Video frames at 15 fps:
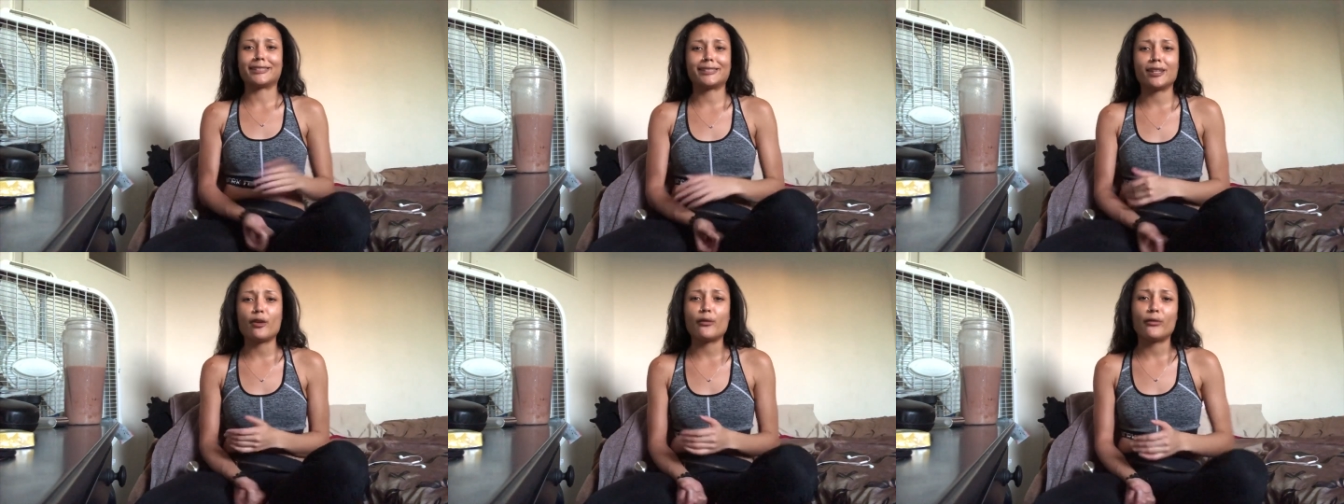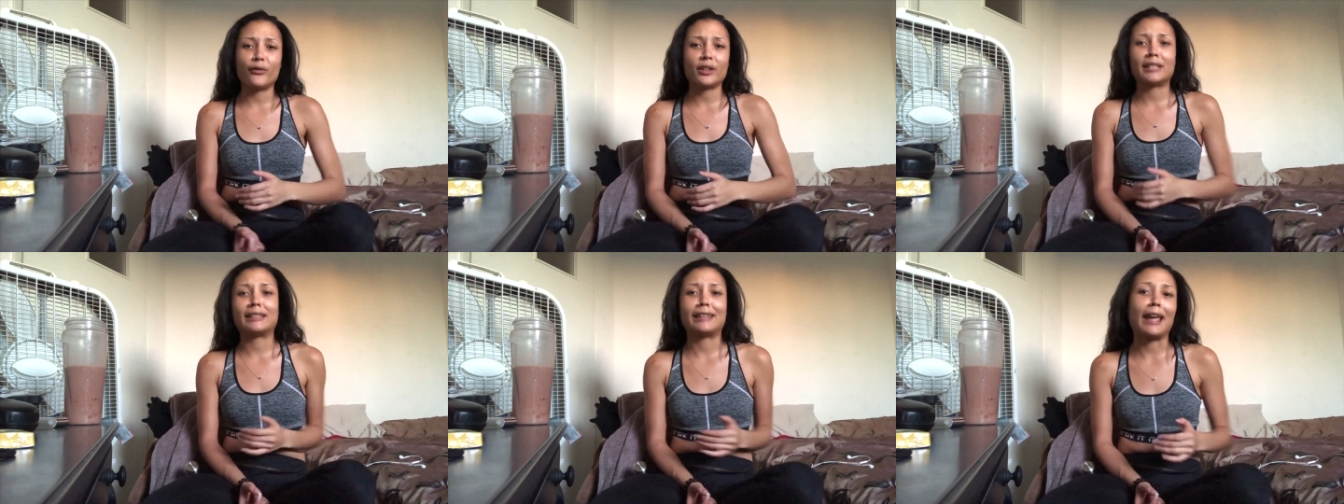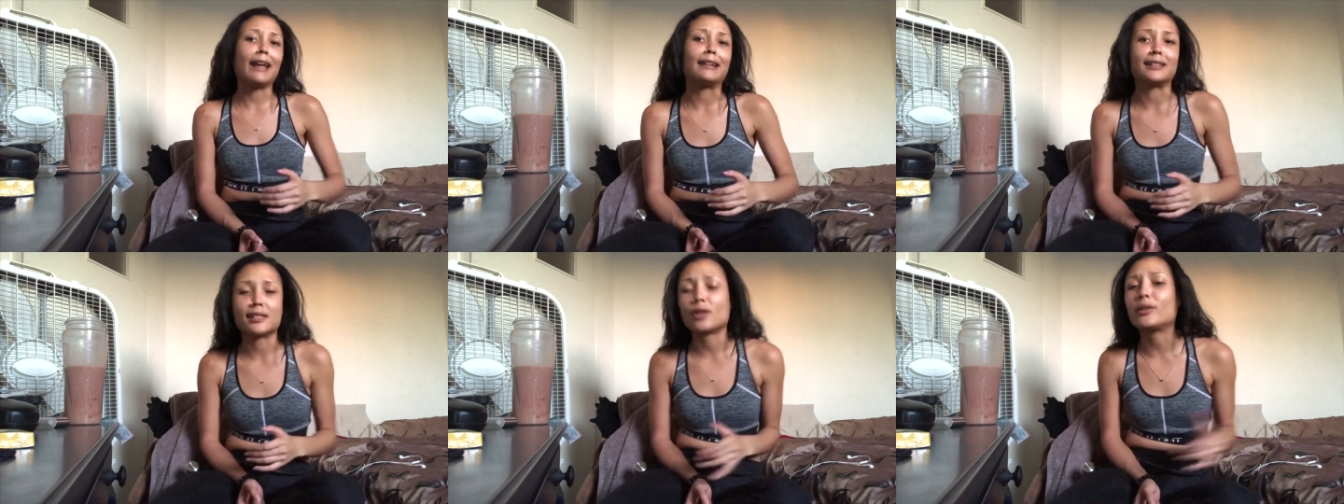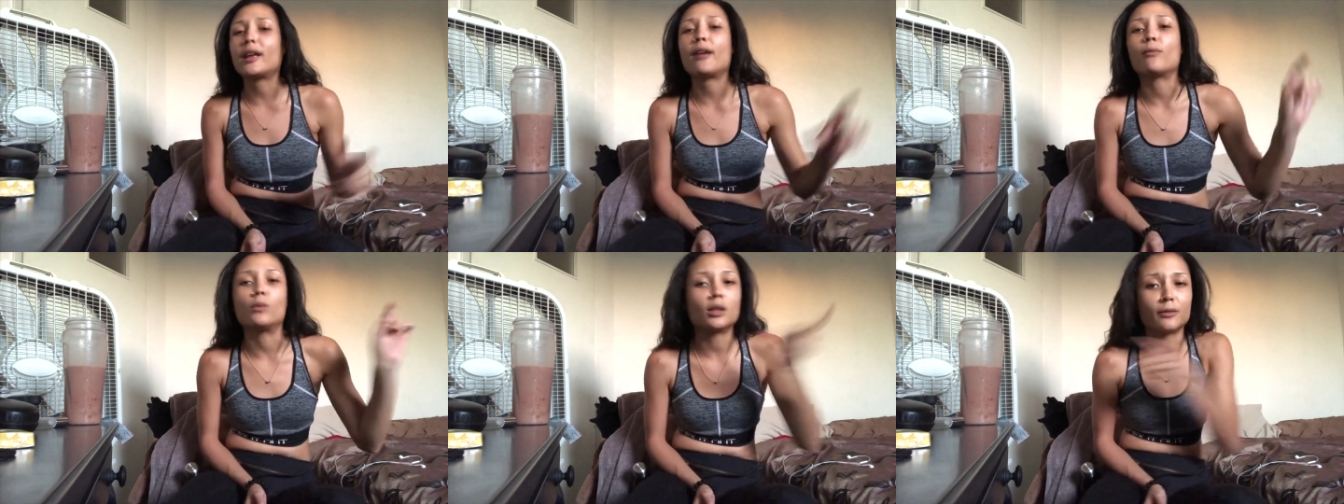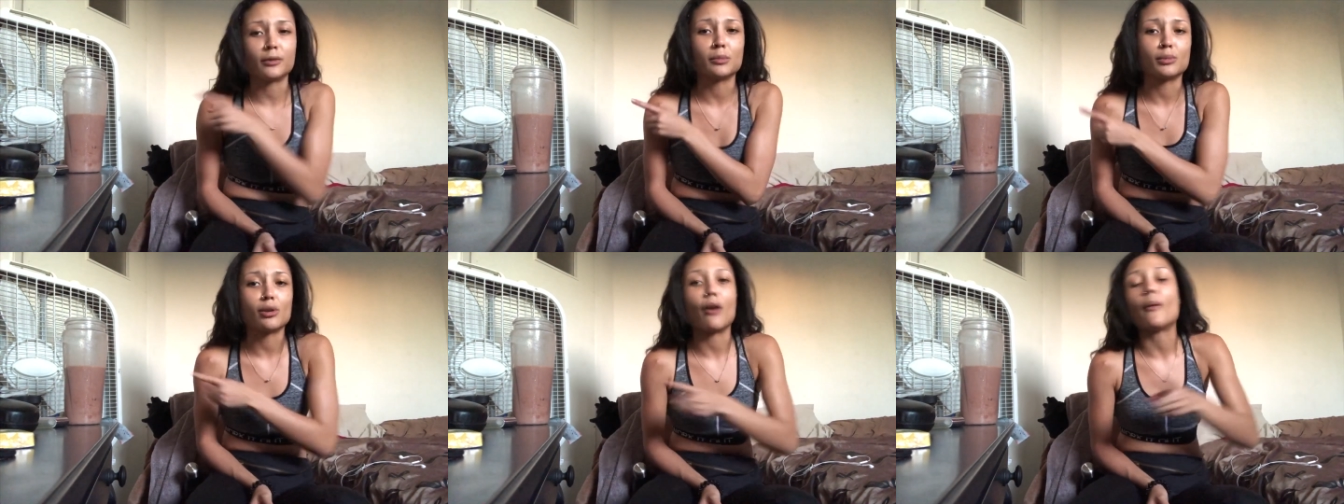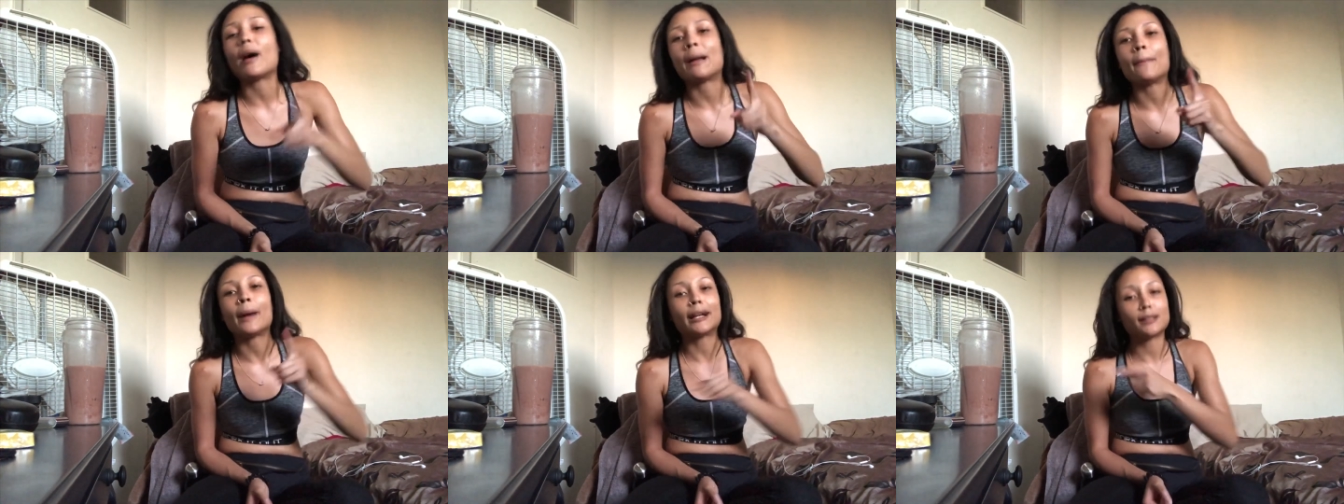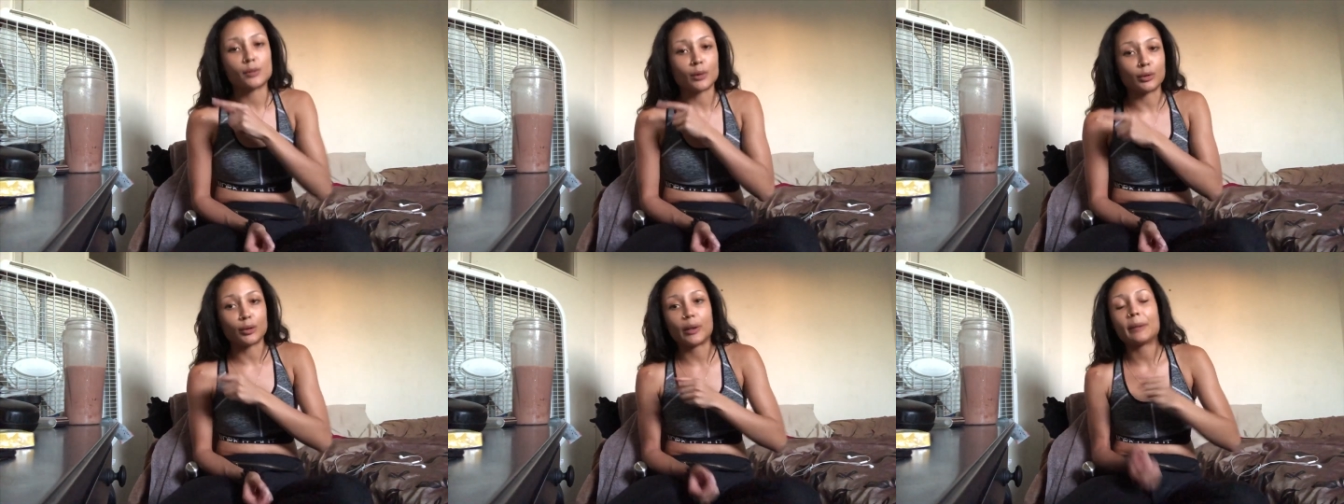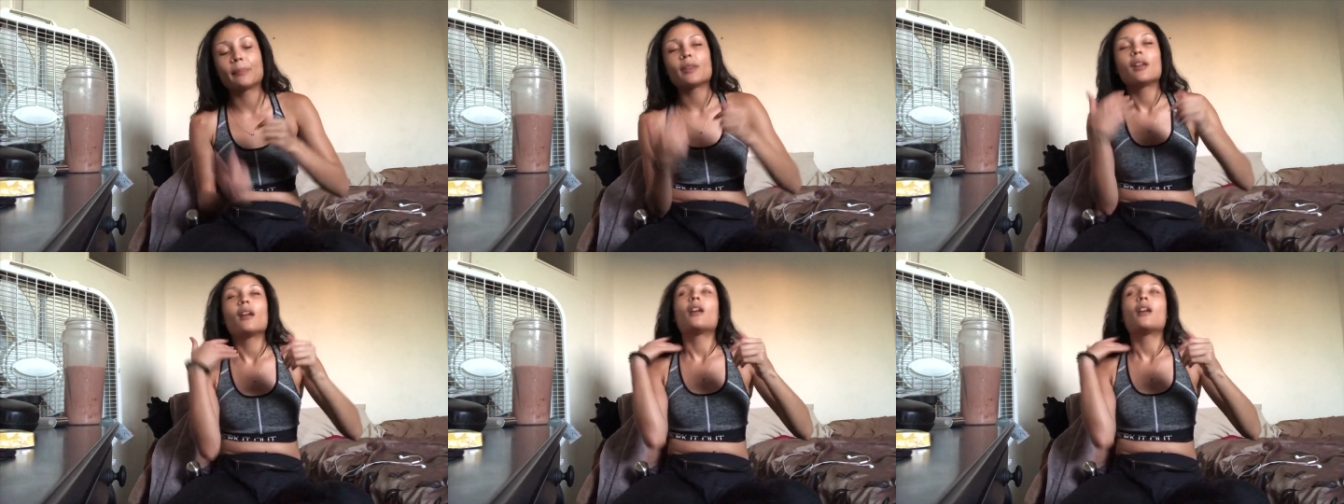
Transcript: still fucking can because I only have one of them so I might as well do it.